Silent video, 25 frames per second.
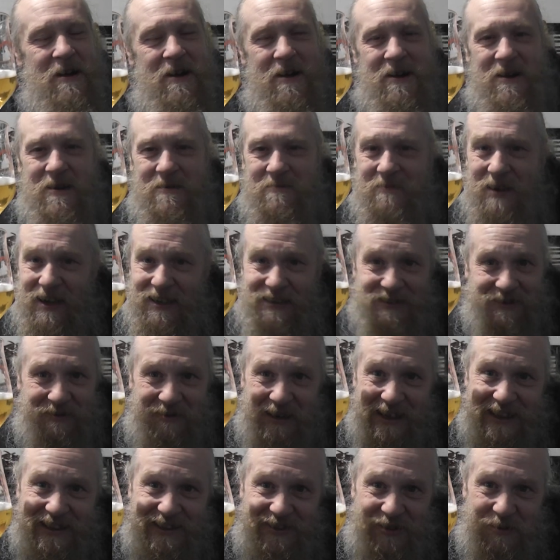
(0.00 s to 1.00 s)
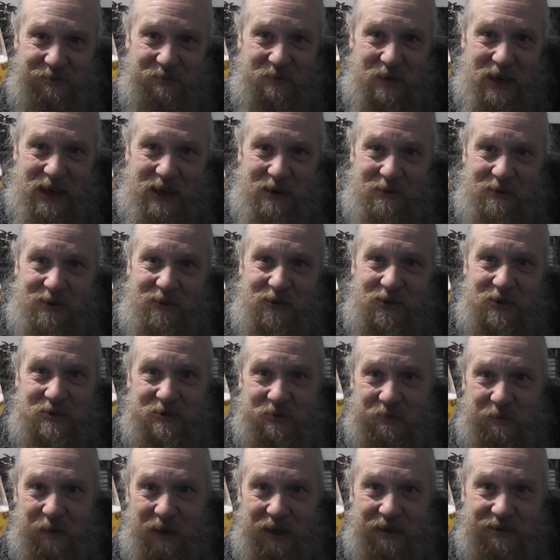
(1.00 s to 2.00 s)
Oh man, wait, some beer
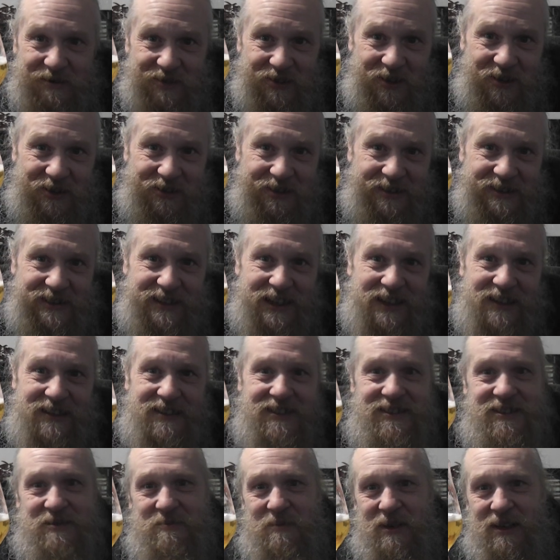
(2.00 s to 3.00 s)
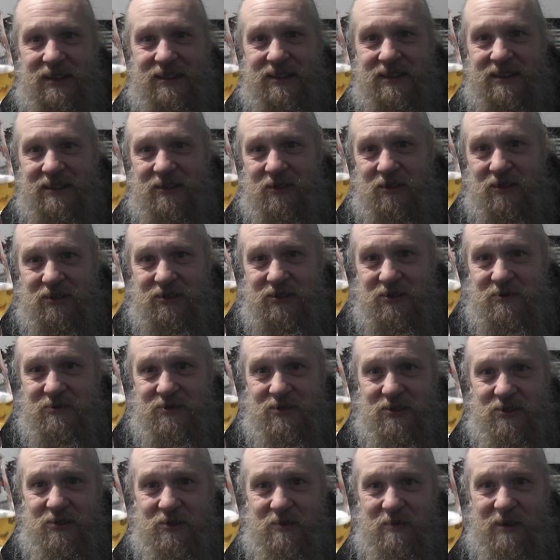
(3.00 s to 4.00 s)
reviews belch on the telly, it's mad, isn't it, on
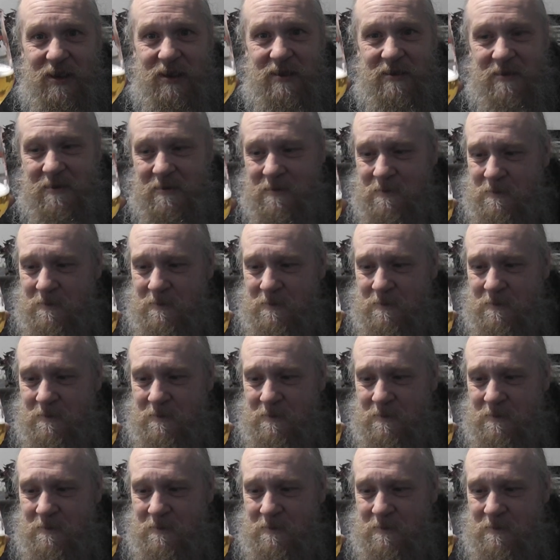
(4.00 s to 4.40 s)
YouTube. Like.